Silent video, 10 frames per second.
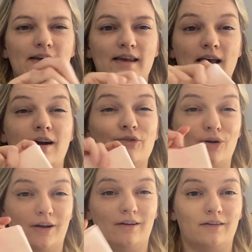again, I've
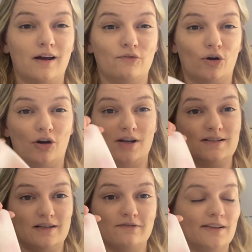got an
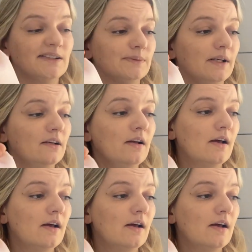idea for this one.